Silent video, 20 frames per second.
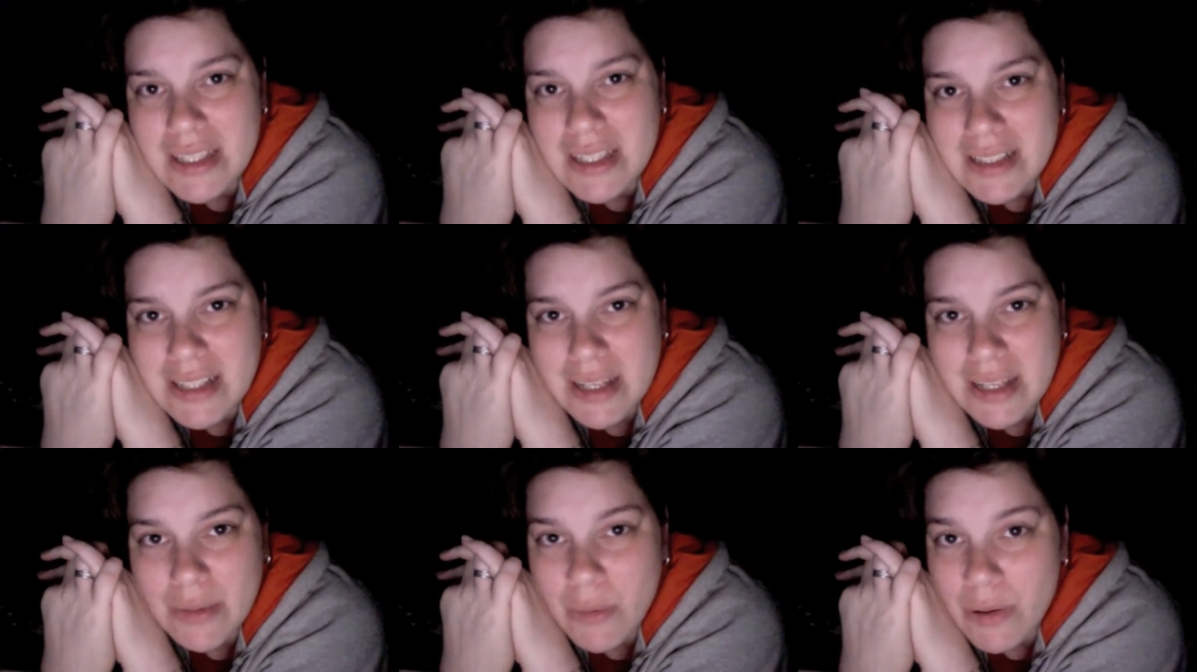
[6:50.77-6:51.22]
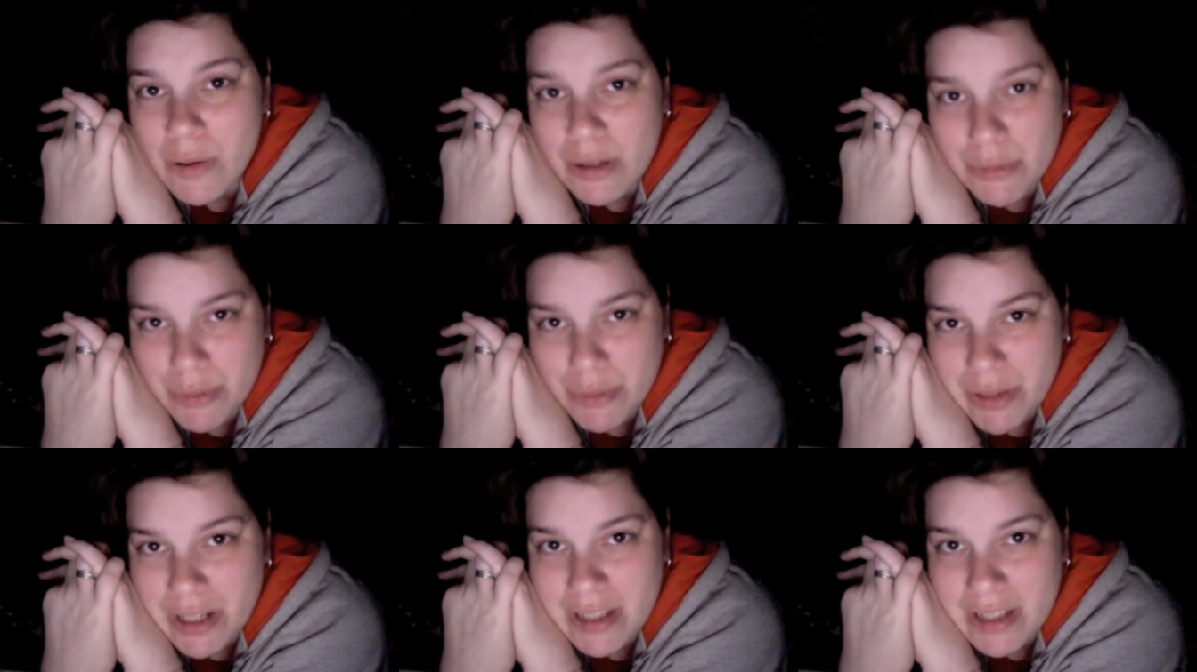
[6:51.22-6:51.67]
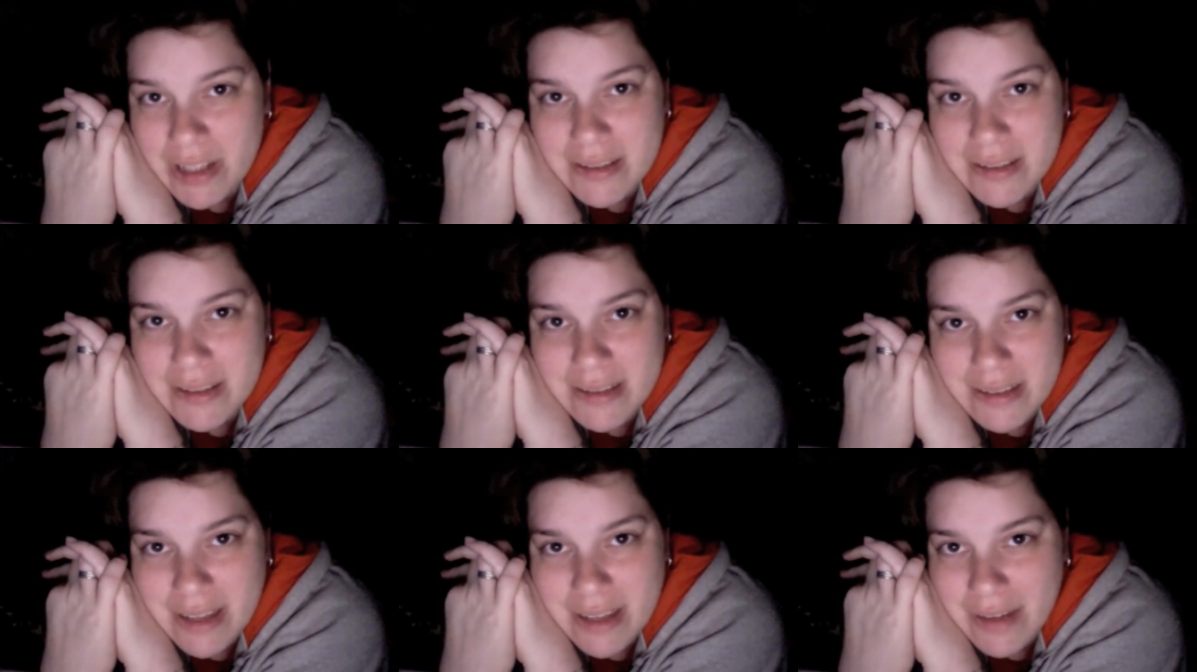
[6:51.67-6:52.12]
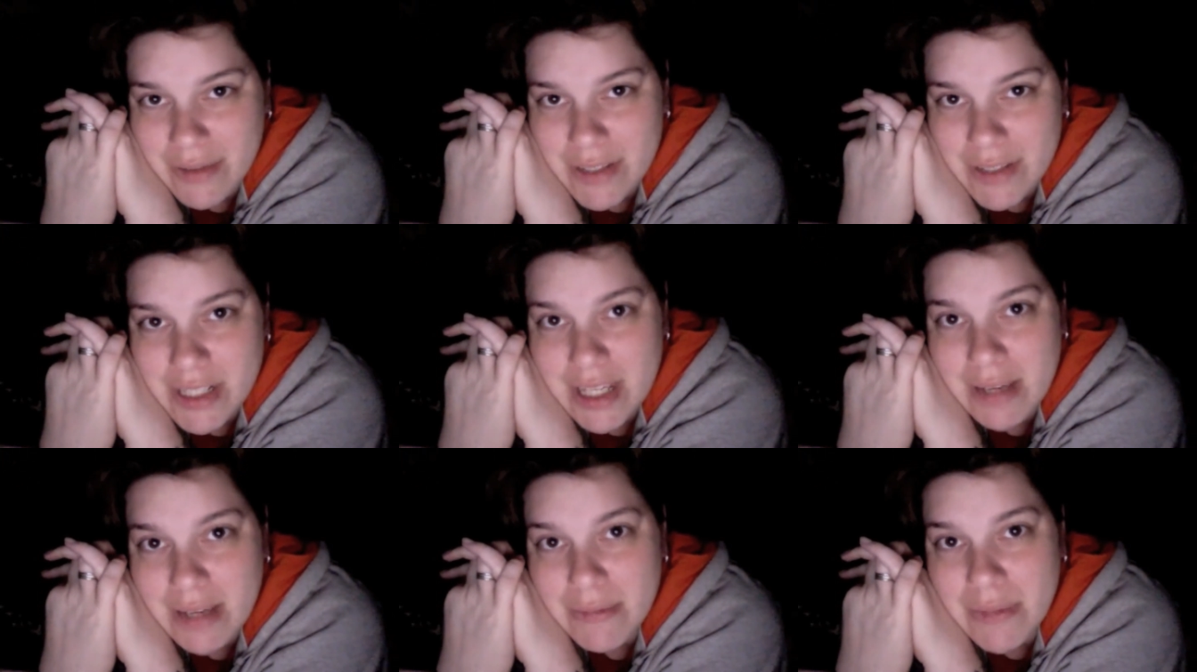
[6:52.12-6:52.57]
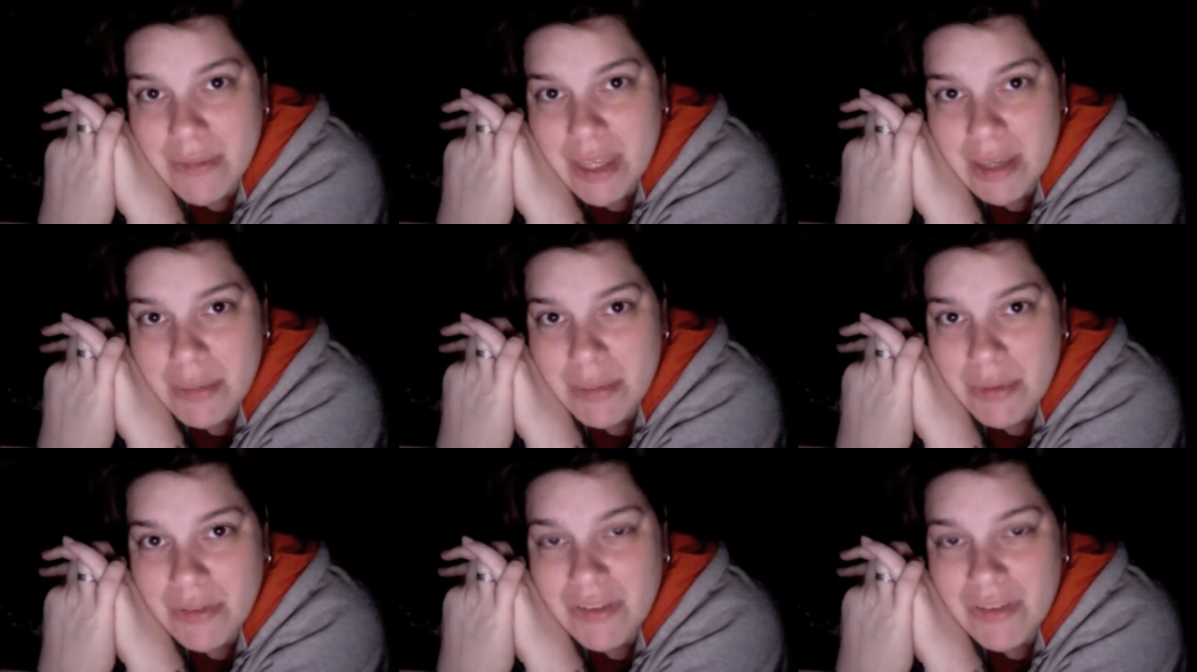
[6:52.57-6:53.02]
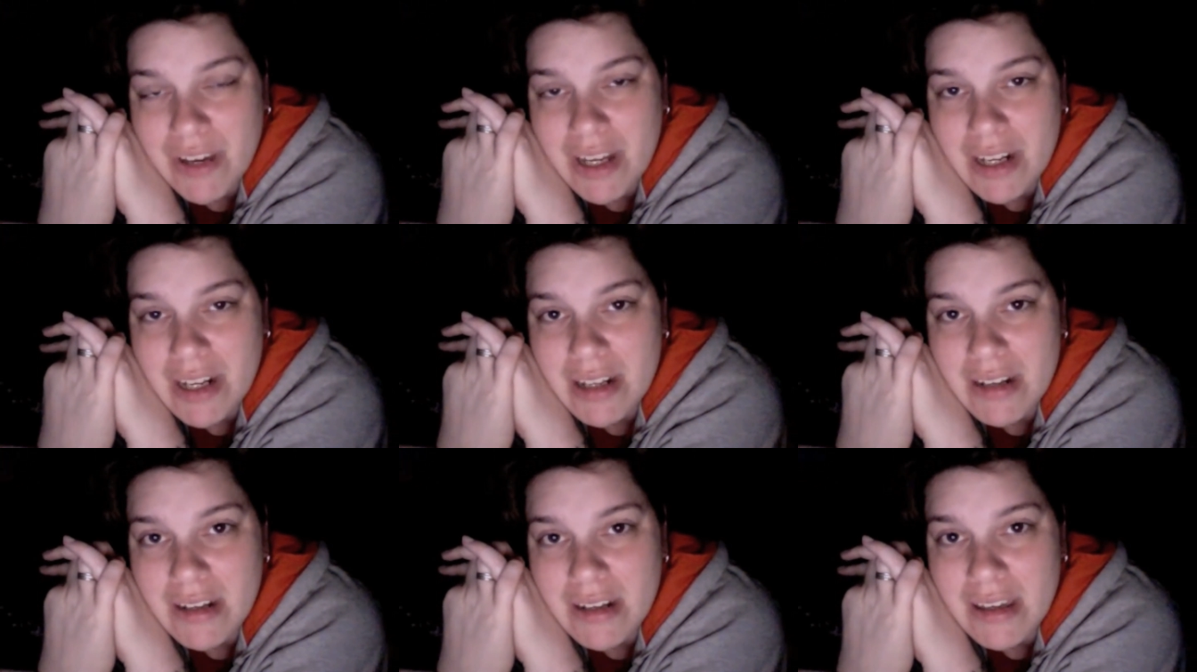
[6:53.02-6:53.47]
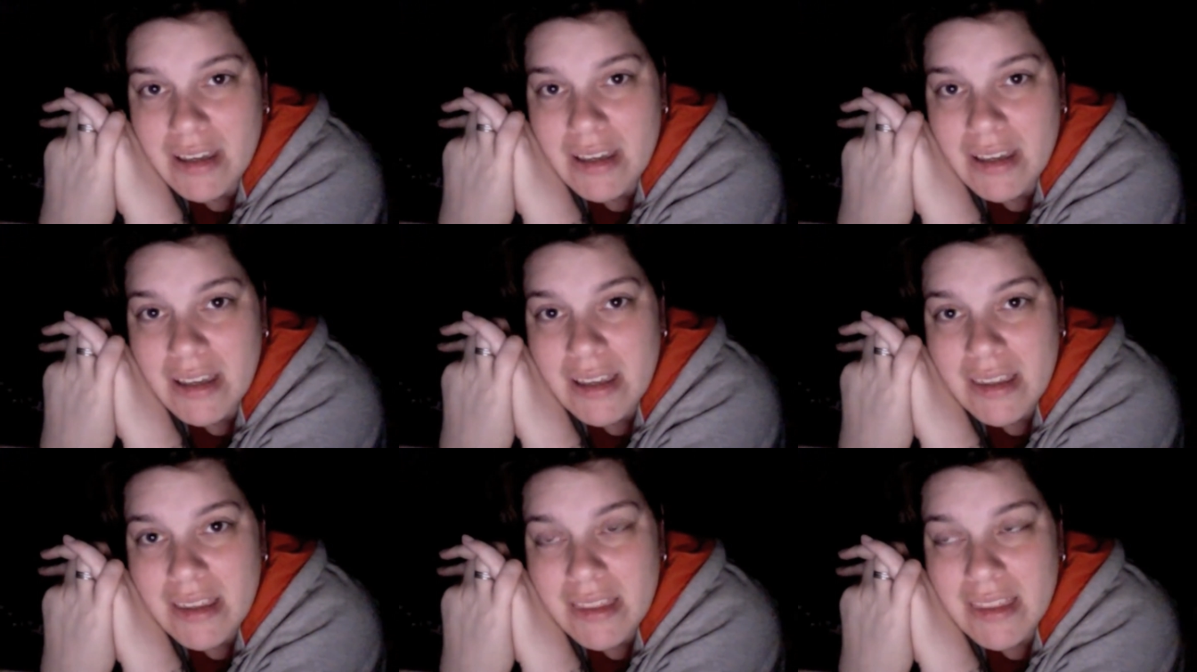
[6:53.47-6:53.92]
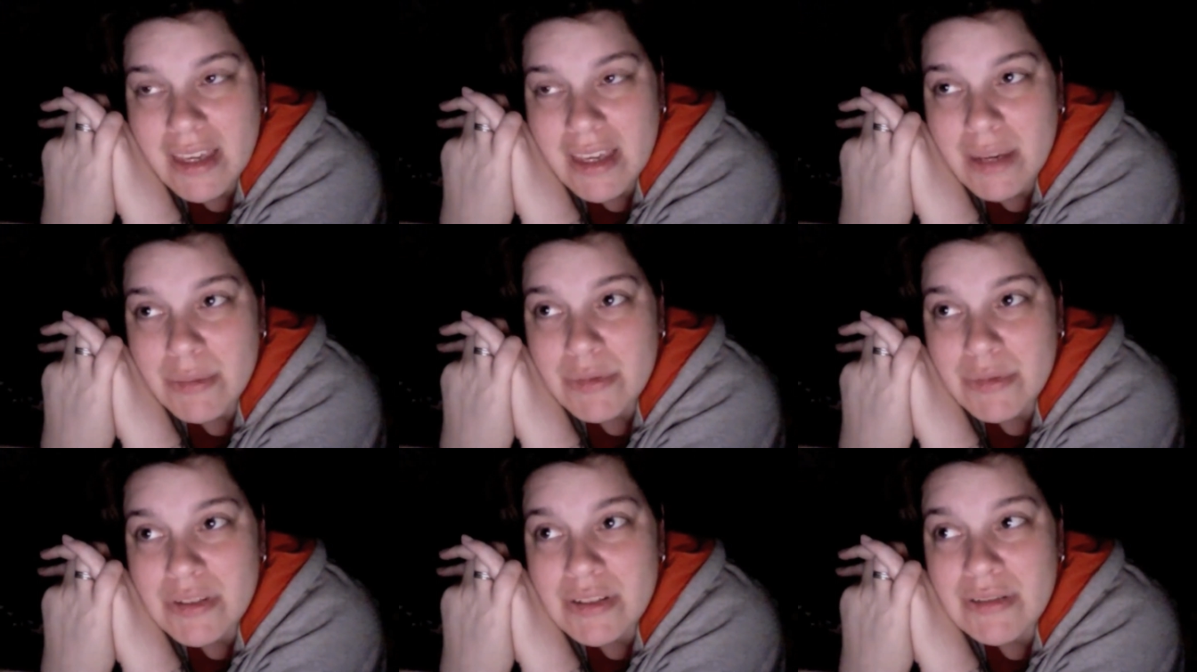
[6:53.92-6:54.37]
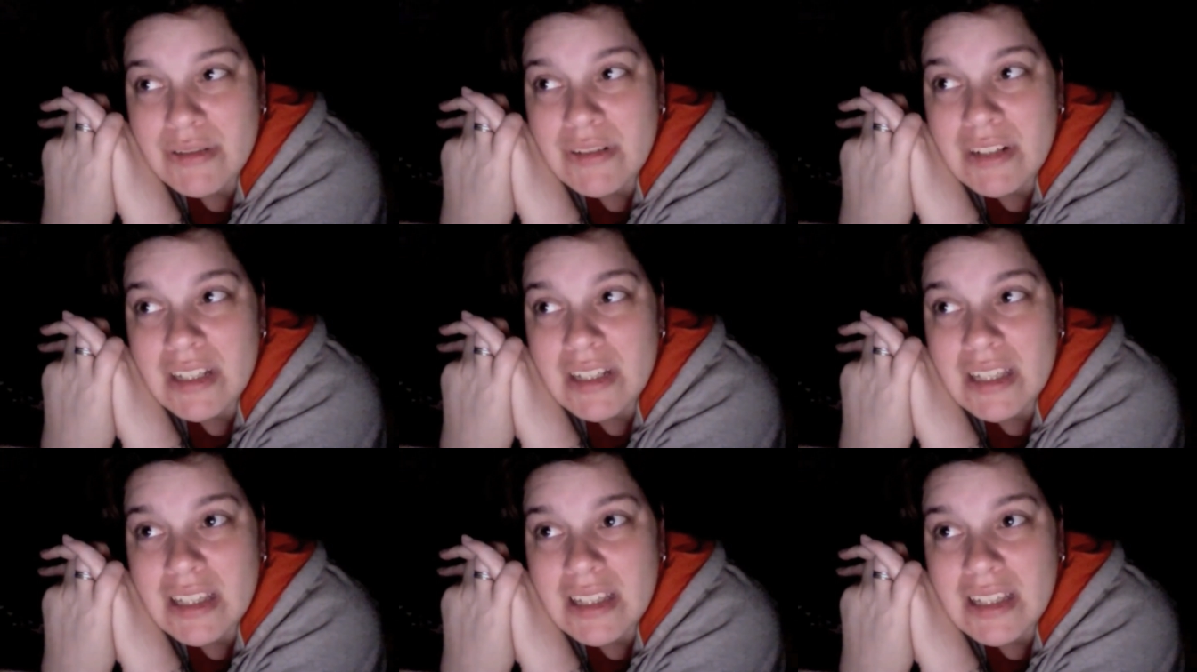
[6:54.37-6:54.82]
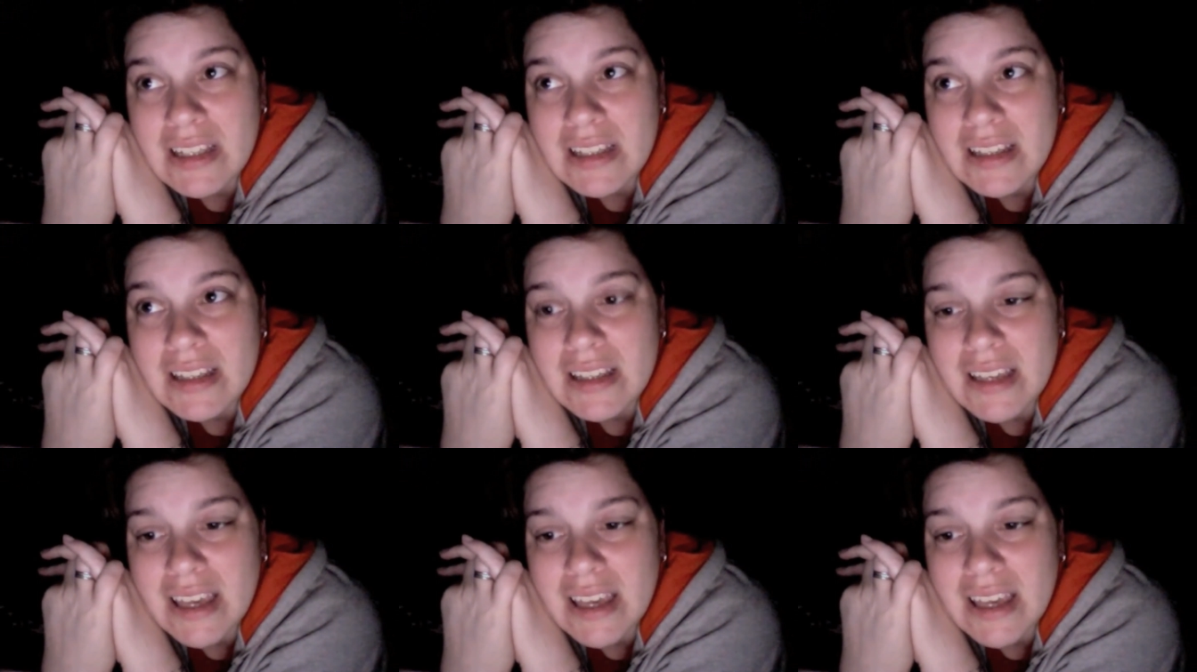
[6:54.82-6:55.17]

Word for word: take water breaks every time they provided the opportunity.